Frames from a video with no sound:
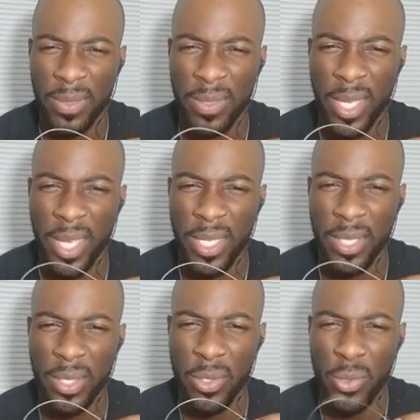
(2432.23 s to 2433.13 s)
Jed is
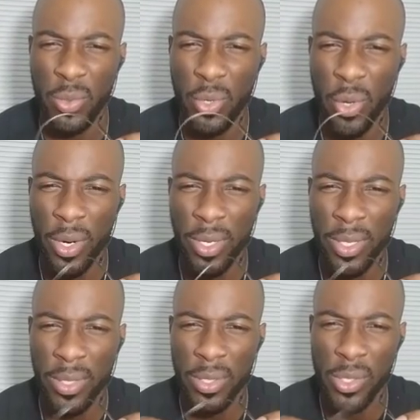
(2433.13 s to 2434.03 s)
the New
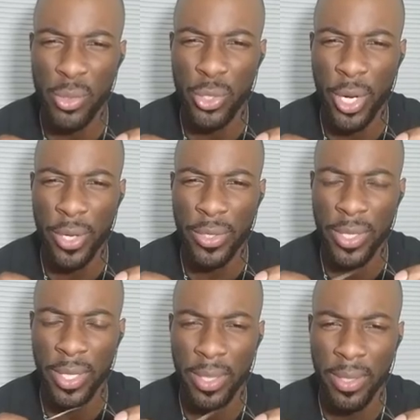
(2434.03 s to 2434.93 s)
York, New
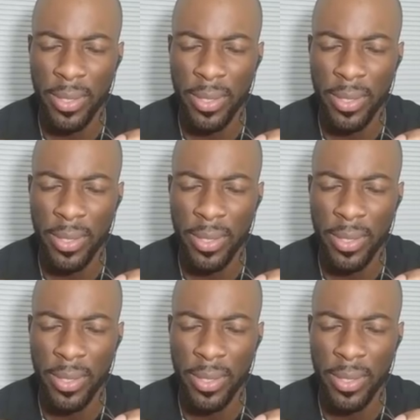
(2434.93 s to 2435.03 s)
Jersey.